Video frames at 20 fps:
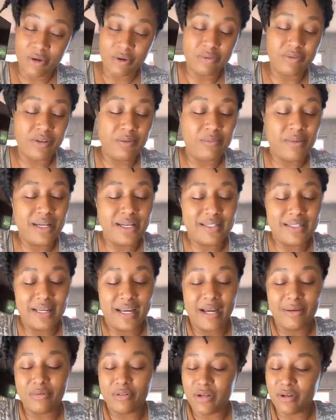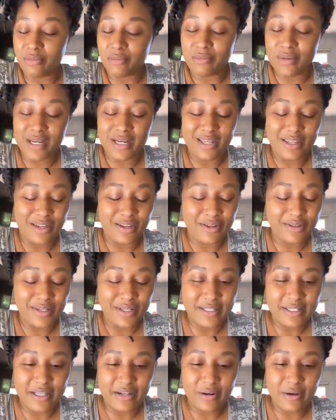I've worked with him many times, known him many
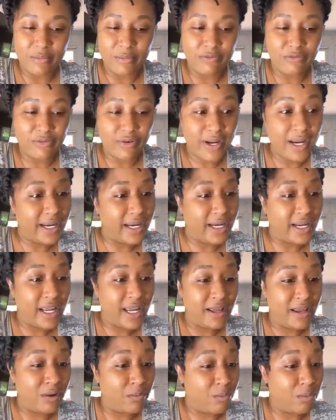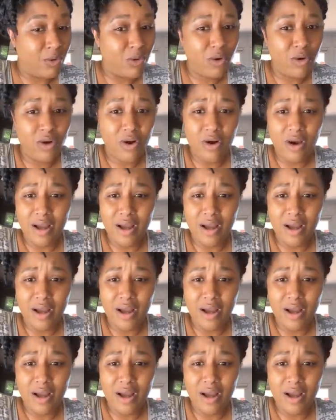years, consider him a friend, and boy,